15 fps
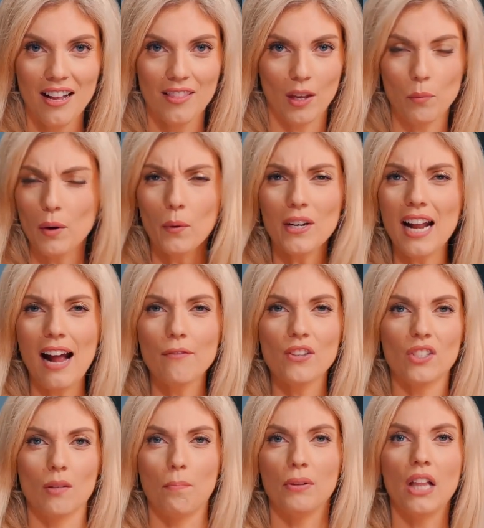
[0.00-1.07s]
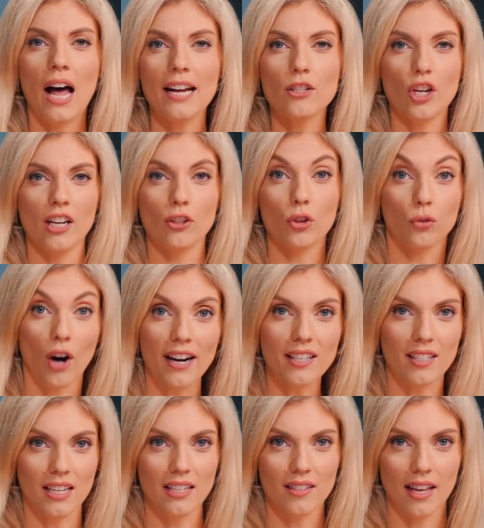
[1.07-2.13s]
then we wouldn't have these supply chain
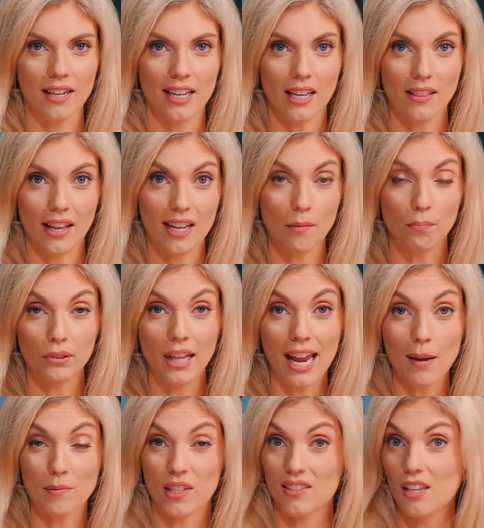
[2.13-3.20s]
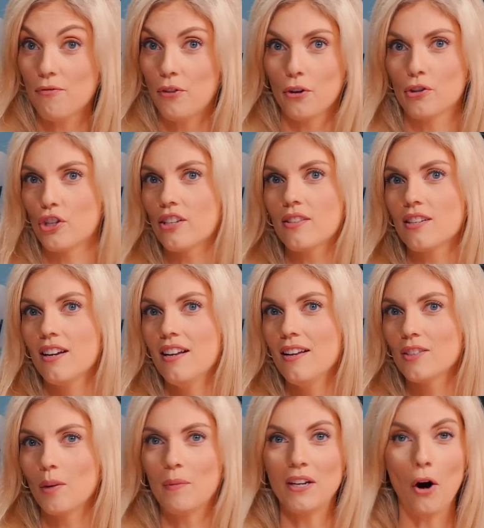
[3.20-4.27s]
crises that he blames as if they're just
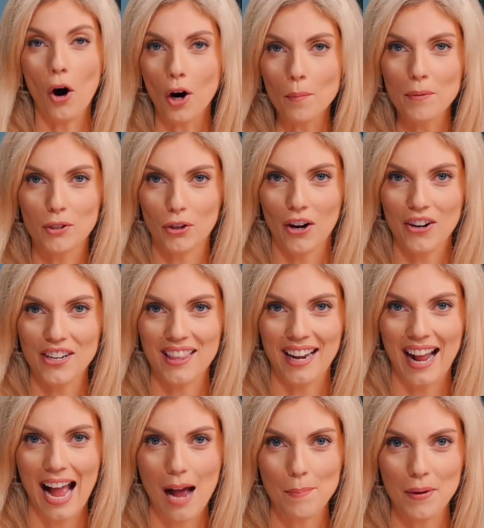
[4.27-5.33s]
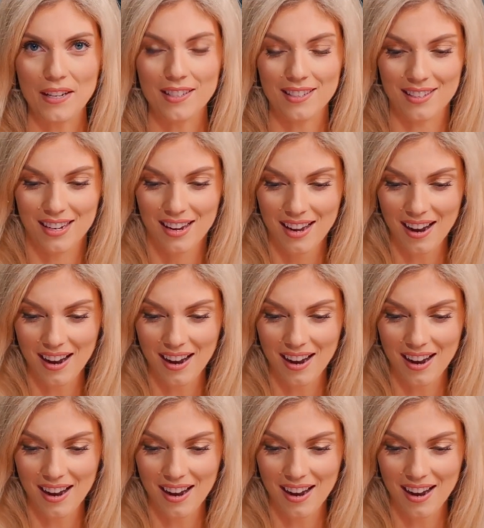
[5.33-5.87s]
something arbitrary that happens.